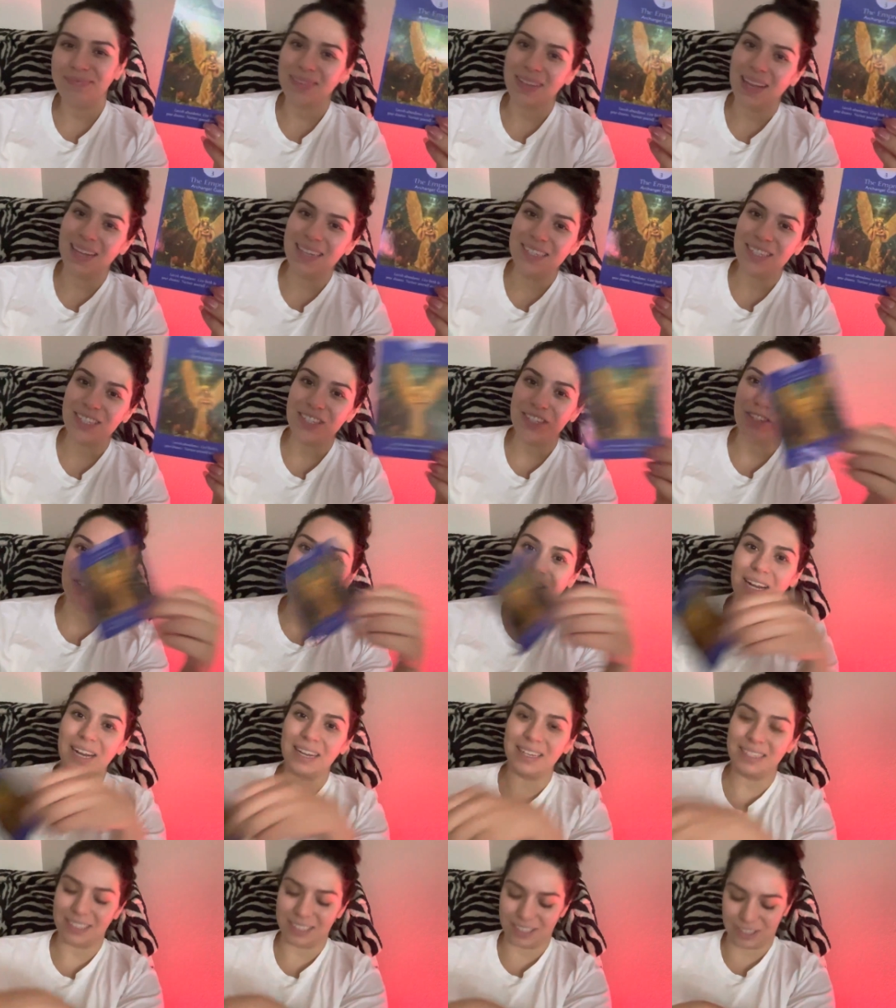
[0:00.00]
This is your
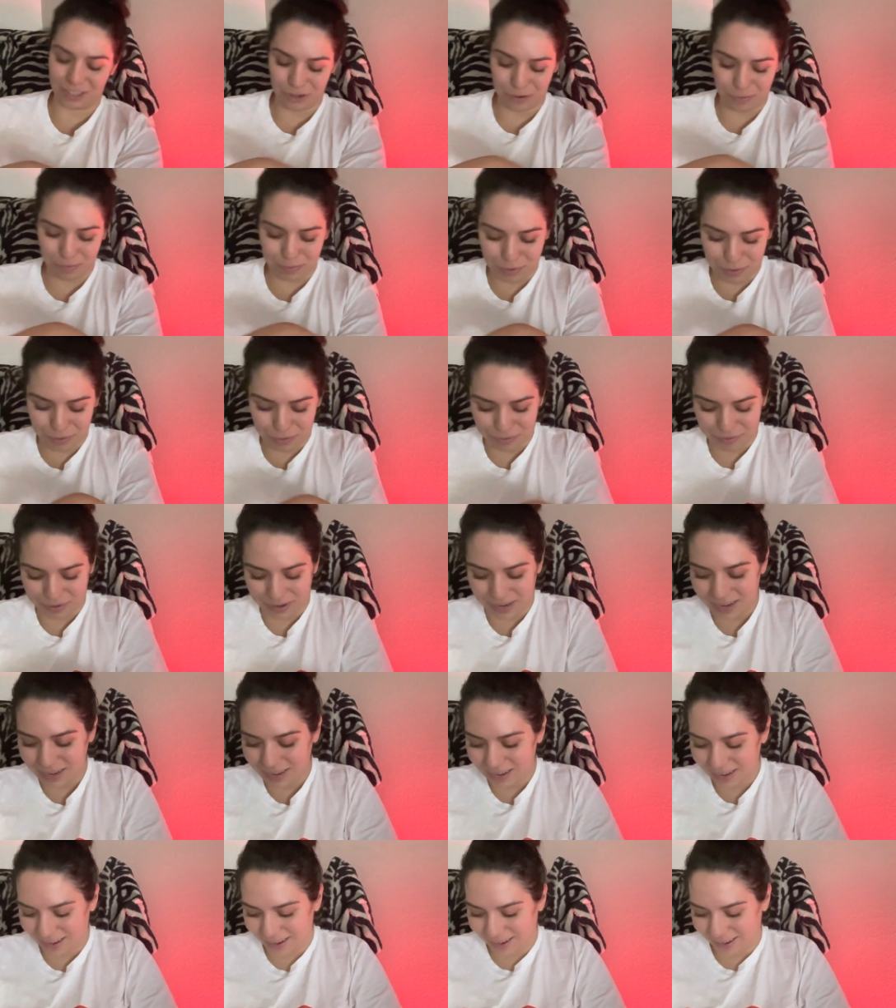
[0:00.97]
guys' new moon
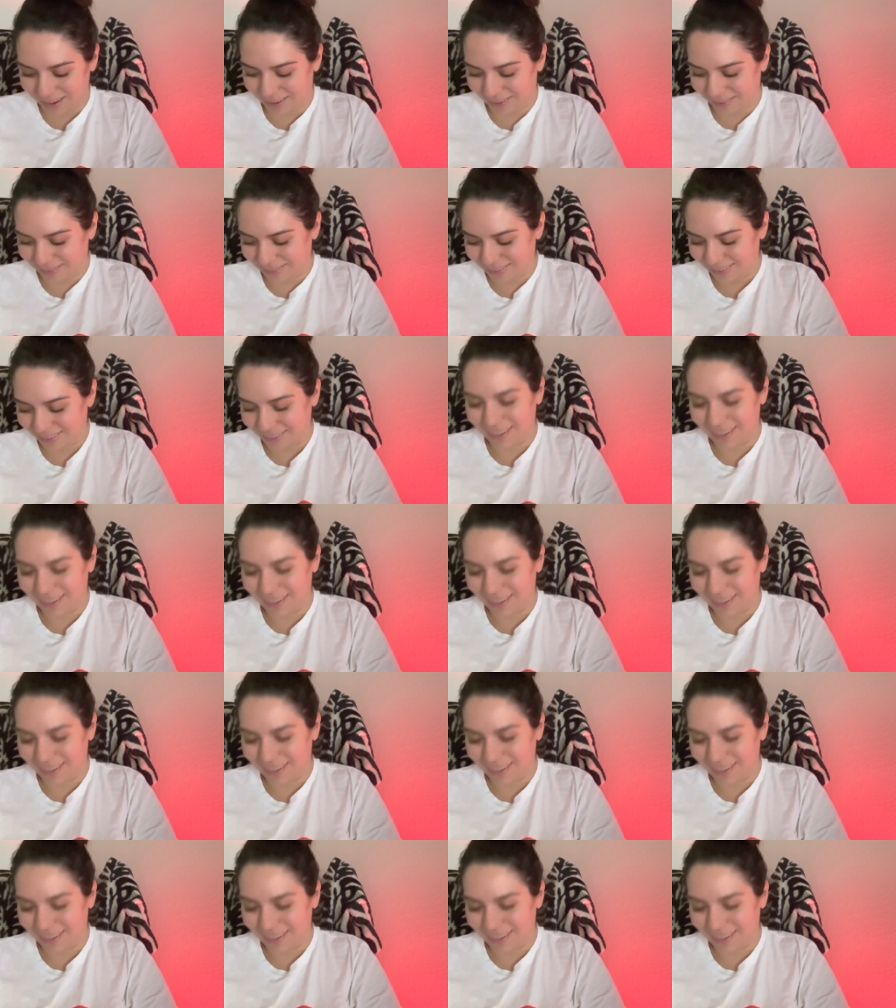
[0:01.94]
reading.